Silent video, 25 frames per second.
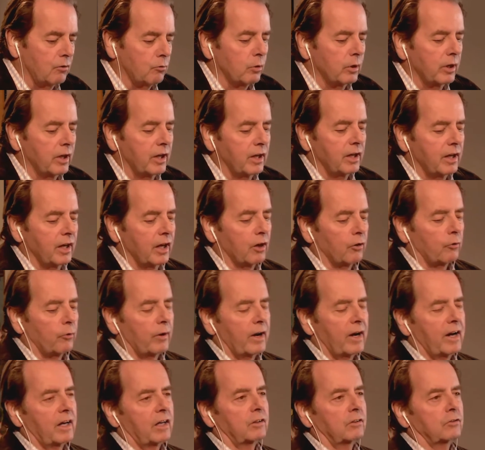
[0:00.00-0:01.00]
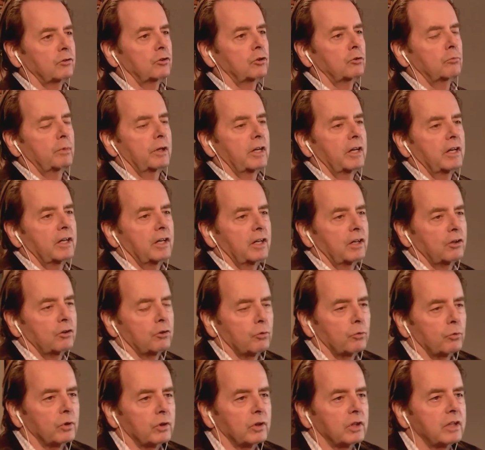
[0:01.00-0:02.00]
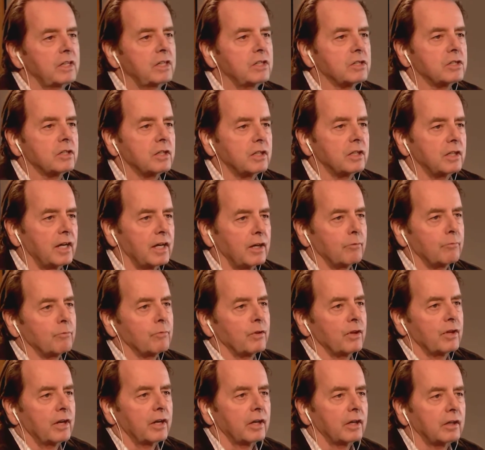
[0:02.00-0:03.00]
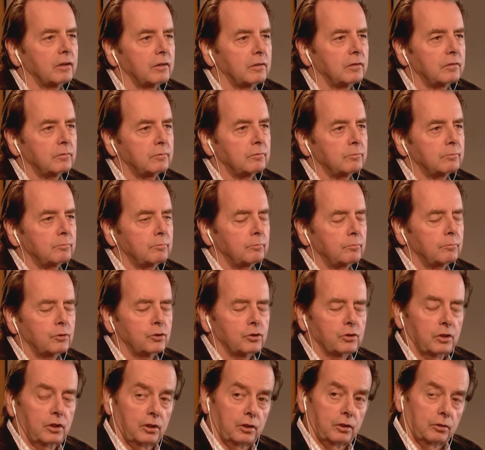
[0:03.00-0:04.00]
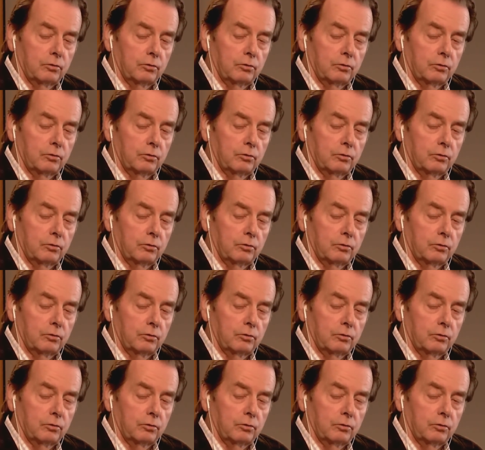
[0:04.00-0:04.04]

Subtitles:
getting around to beginning to release the damn thing. So